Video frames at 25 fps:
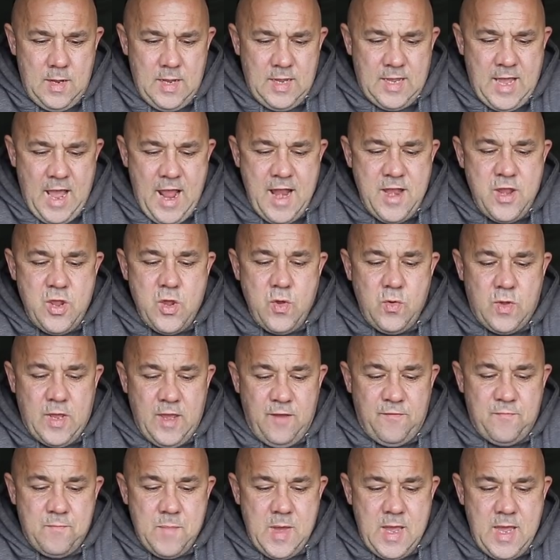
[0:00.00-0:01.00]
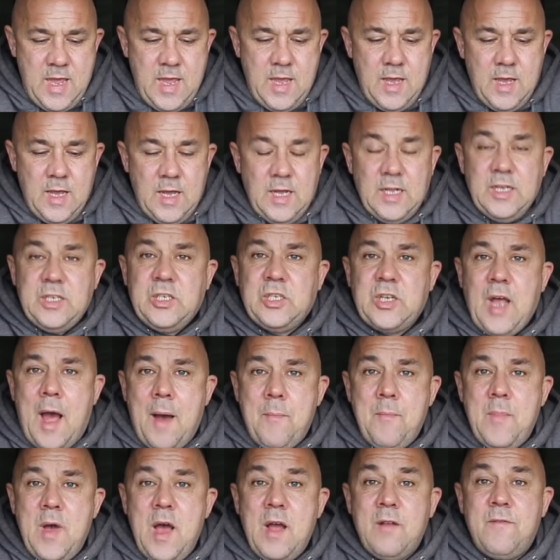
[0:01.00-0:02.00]
Can you give me
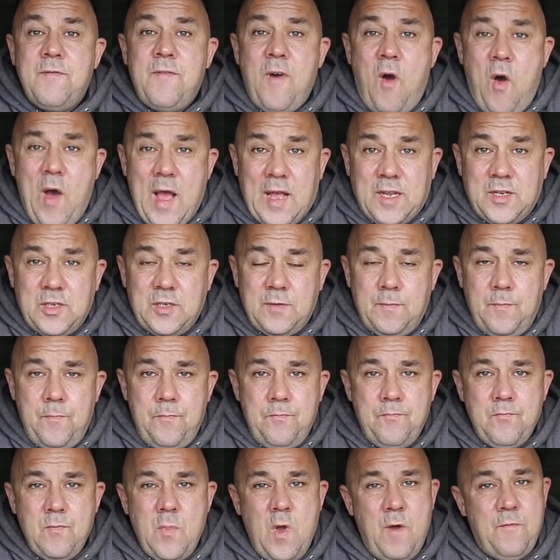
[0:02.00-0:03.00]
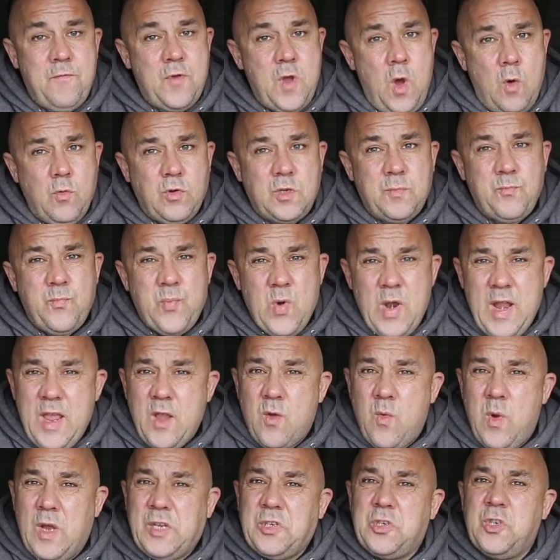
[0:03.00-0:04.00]
some advice? Of course, brilliant
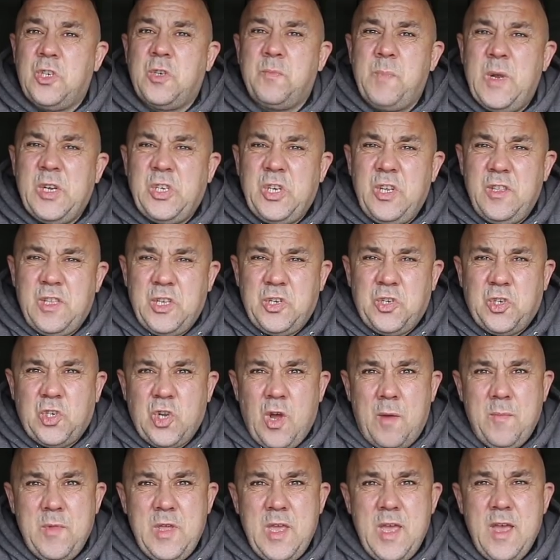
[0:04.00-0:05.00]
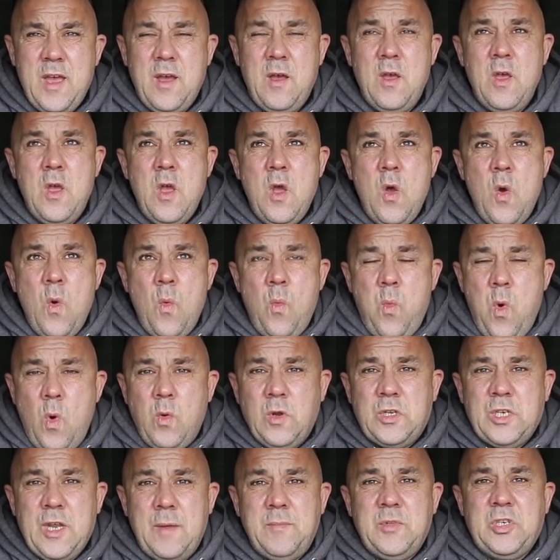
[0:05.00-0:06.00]
question, especially this time of year,
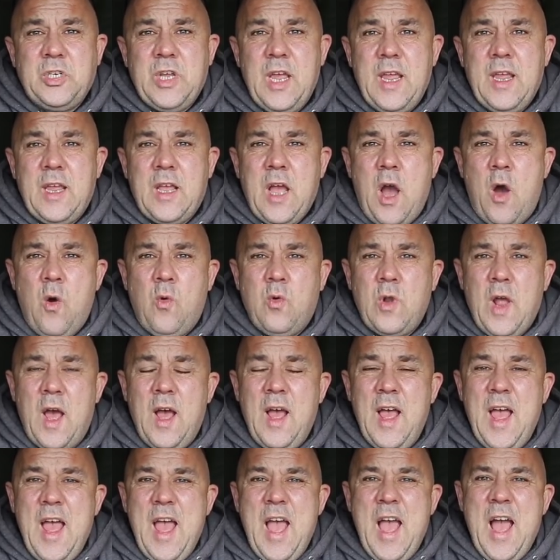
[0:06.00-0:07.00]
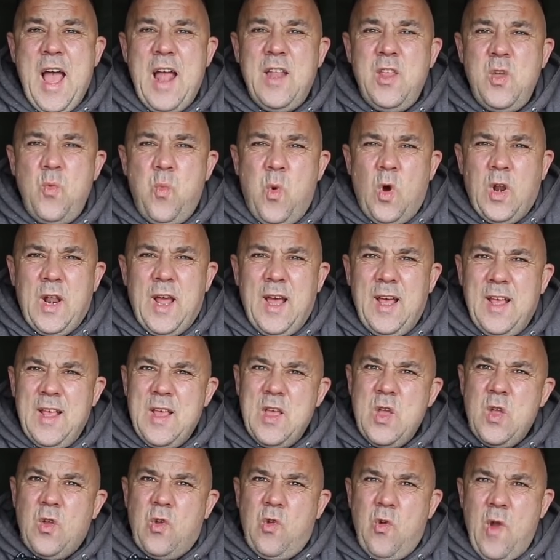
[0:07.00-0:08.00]
water temperature's getting colder and you wanna
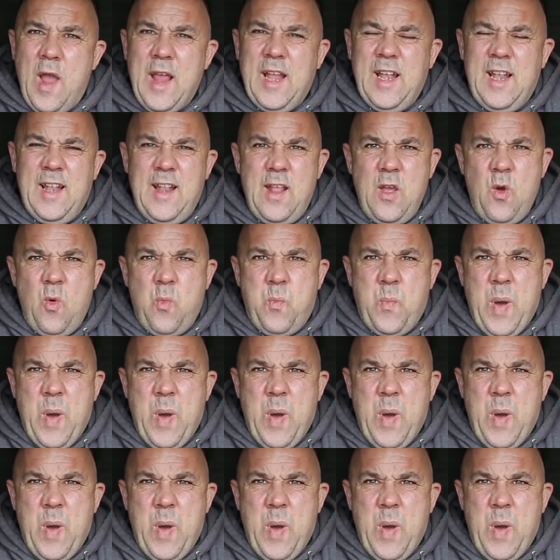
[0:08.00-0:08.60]
create little